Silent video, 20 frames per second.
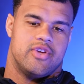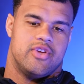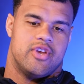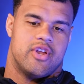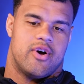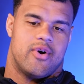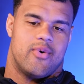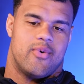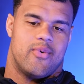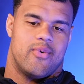
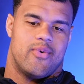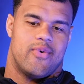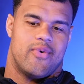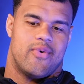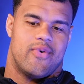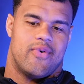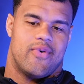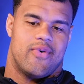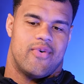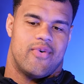know,
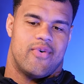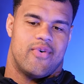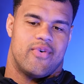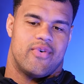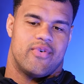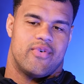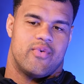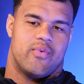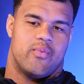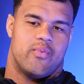
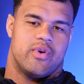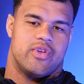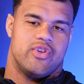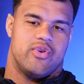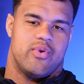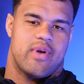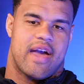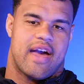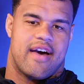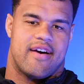when
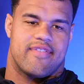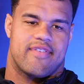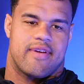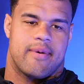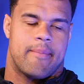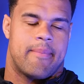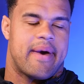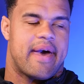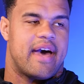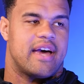you have
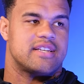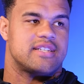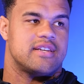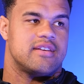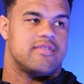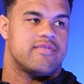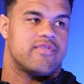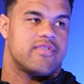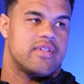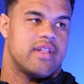
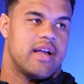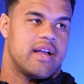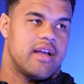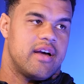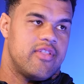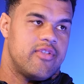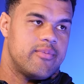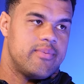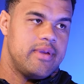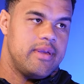compassion for like
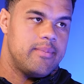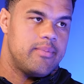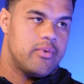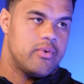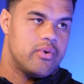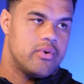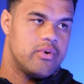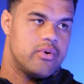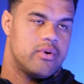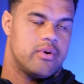other
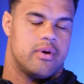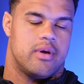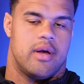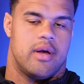people,